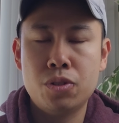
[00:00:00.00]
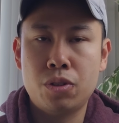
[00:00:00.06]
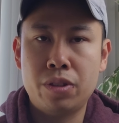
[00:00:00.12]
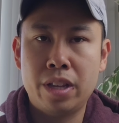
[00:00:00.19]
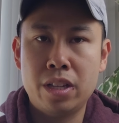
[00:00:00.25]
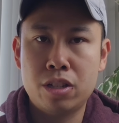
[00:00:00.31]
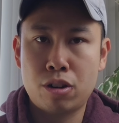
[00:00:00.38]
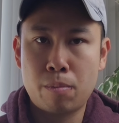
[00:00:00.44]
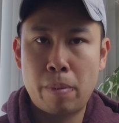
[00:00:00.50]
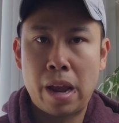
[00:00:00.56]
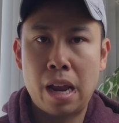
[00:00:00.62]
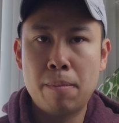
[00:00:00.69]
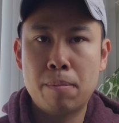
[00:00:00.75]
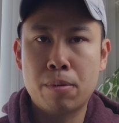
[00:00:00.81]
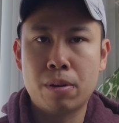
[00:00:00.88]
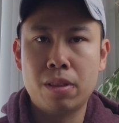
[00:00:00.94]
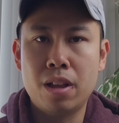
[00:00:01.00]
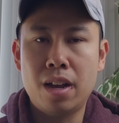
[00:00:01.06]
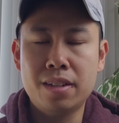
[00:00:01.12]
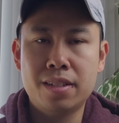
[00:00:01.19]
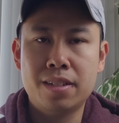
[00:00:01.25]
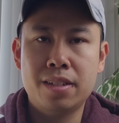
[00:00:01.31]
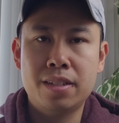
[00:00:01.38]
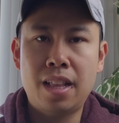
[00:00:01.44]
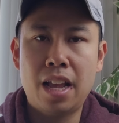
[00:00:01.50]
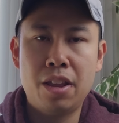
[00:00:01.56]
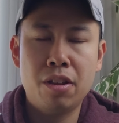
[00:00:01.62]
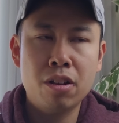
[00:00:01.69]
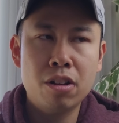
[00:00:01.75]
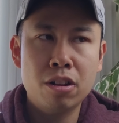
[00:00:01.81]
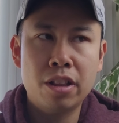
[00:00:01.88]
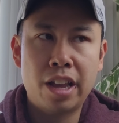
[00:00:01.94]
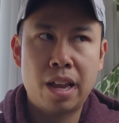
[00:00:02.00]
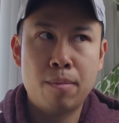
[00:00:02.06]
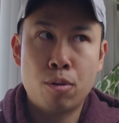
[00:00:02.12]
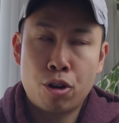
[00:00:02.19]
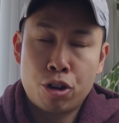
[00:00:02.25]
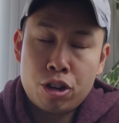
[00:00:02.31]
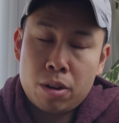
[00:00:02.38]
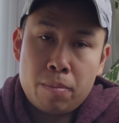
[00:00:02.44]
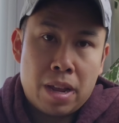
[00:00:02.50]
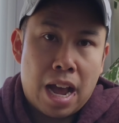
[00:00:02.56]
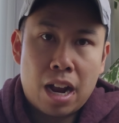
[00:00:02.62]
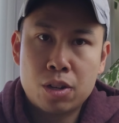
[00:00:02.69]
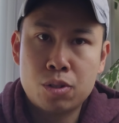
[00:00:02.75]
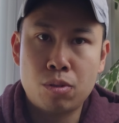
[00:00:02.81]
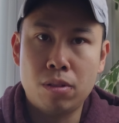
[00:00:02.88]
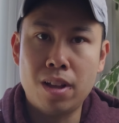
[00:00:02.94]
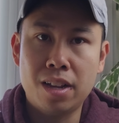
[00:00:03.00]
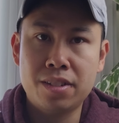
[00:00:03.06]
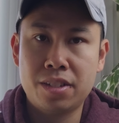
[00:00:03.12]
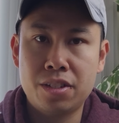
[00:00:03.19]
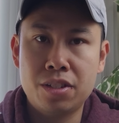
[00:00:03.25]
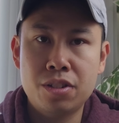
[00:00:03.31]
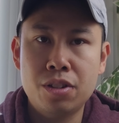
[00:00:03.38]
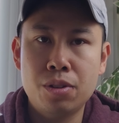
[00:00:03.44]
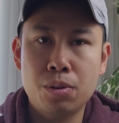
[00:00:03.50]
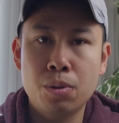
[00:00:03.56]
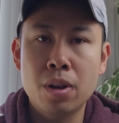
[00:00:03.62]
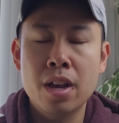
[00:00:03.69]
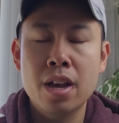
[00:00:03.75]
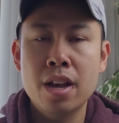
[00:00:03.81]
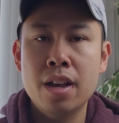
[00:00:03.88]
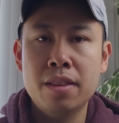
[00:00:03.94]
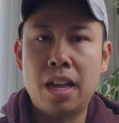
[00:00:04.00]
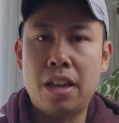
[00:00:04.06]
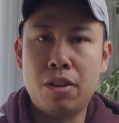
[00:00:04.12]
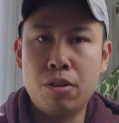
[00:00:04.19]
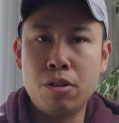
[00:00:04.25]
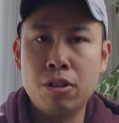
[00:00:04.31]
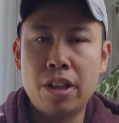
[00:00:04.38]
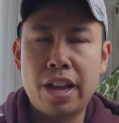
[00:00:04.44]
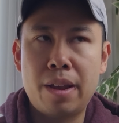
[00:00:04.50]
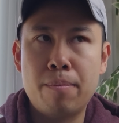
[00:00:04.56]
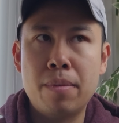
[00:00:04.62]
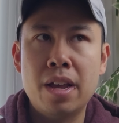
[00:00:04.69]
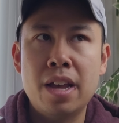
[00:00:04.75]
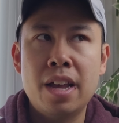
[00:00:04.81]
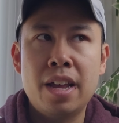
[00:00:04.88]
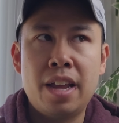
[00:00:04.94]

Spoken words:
So these are paper losses that you can claim, or it could be actual losses too, that you claim.